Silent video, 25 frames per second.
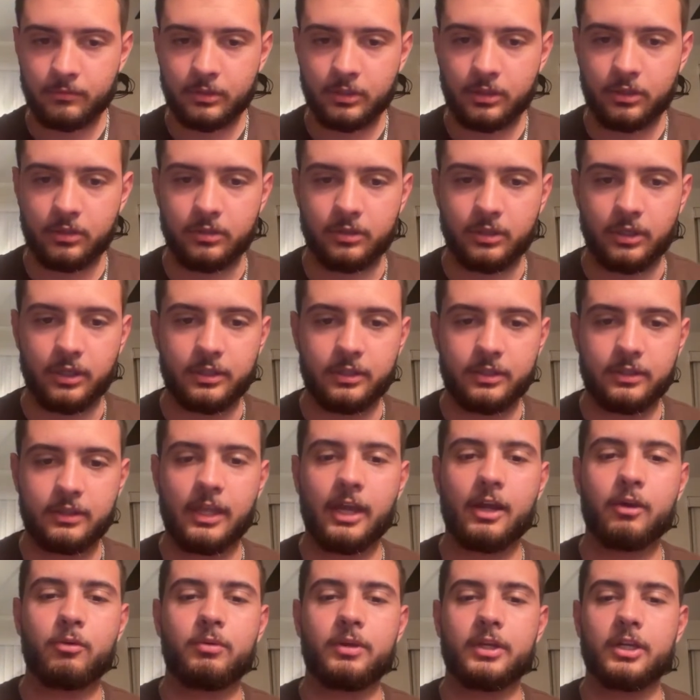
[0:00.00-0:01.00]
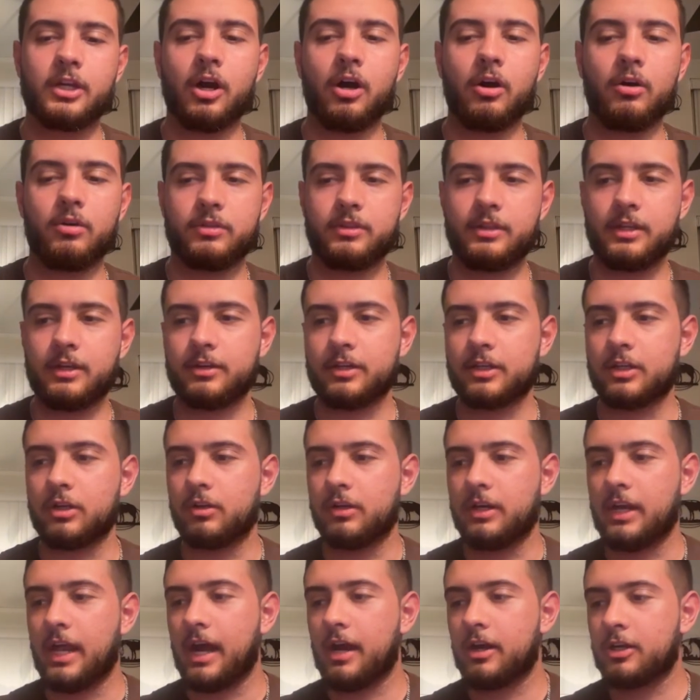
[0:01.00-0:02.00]
Hold on. There we go. There we go.
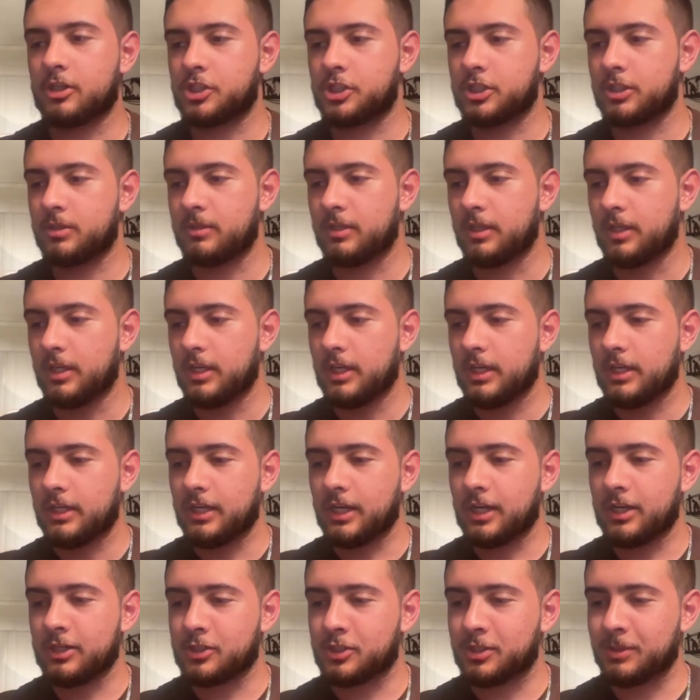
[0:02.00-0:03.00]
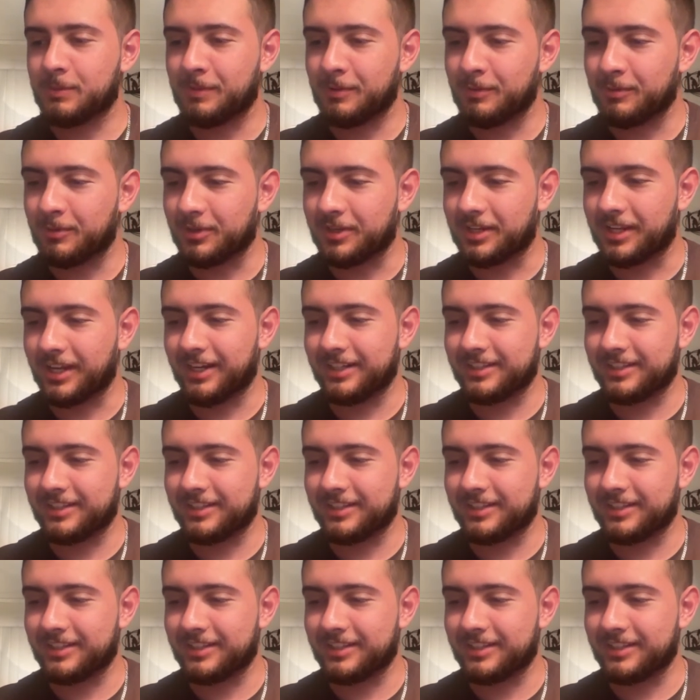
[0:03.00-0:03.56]
Now it should be working.